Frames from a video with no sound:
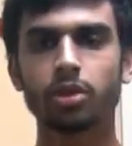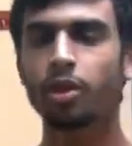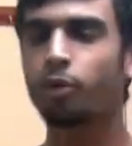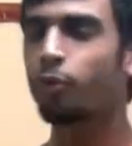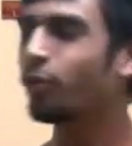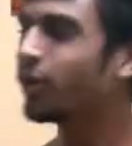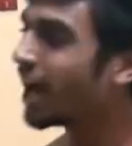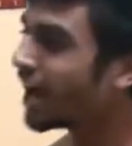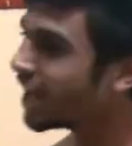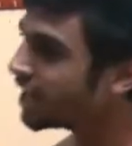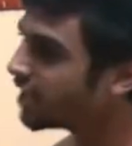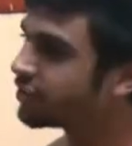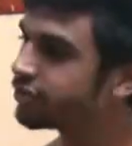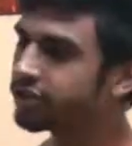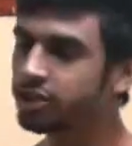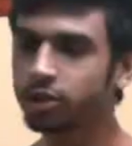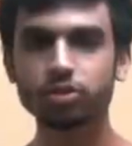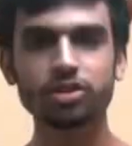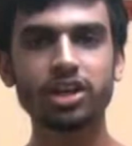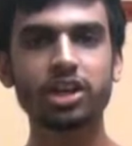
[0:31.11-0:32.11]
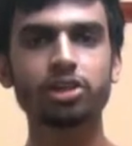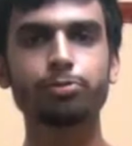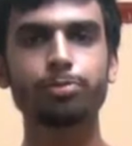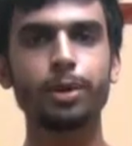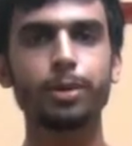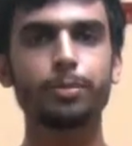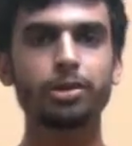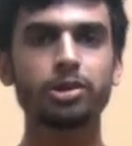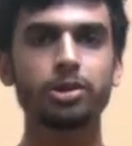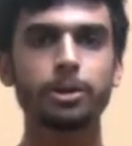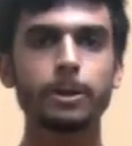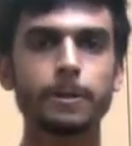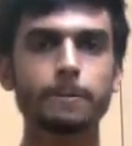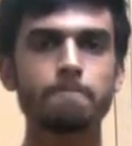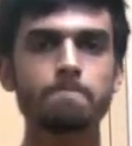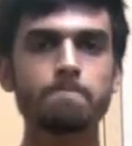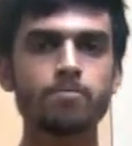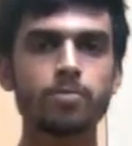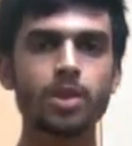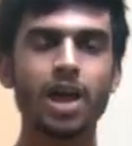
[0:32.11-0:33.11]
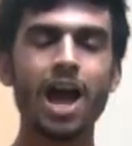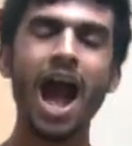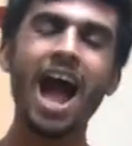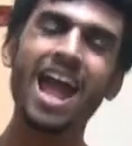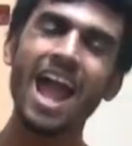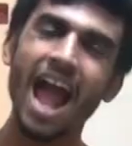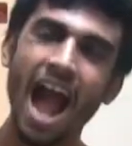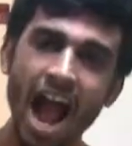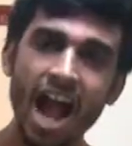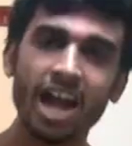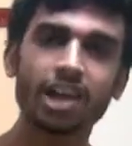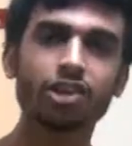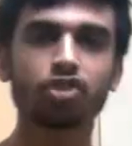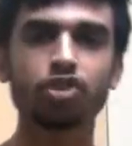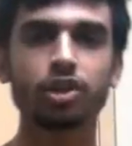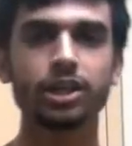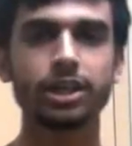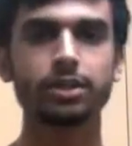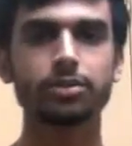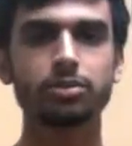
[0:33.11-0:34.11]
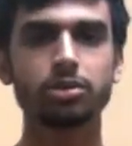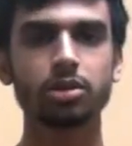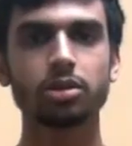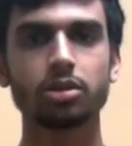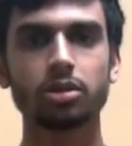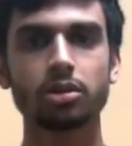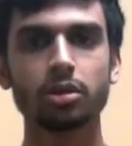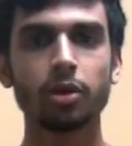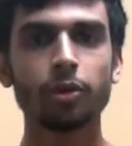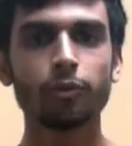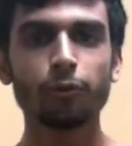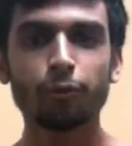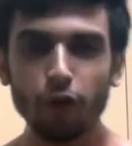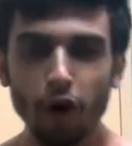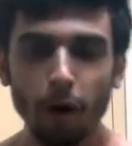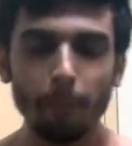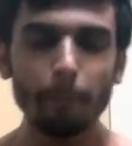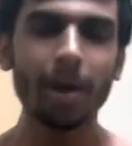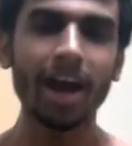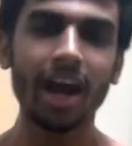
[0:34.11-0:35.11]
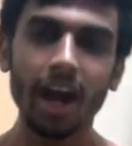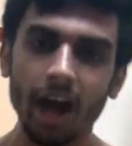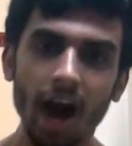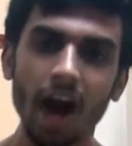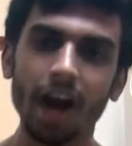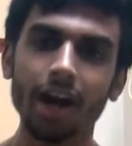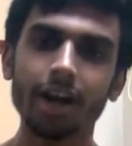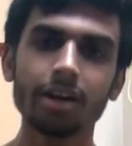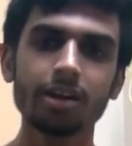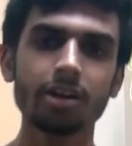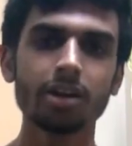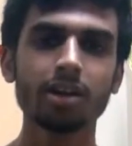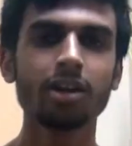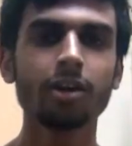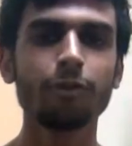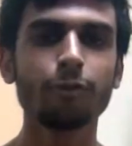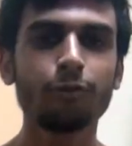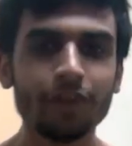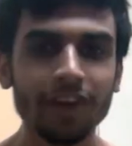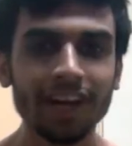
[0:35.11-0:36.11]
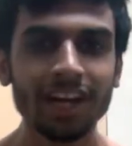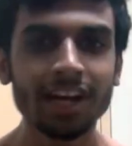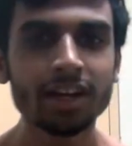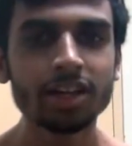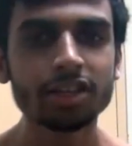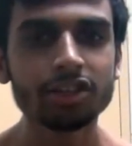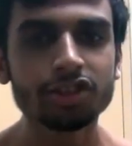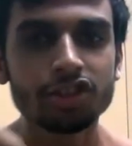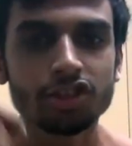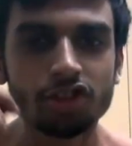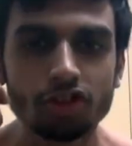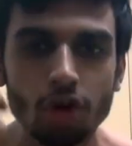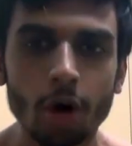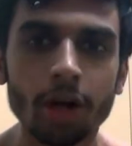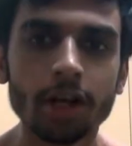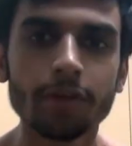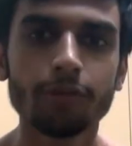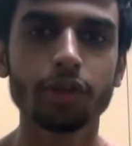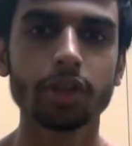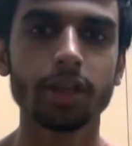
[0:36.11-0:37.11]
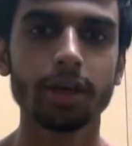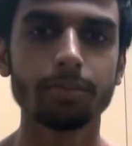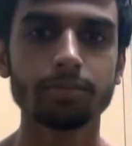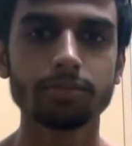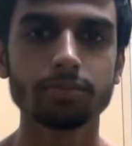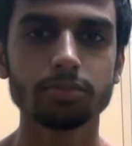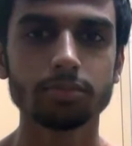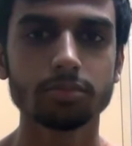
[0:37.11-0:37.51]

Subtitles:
When I listen to such people, I actually, from my heart, feel sorry for them.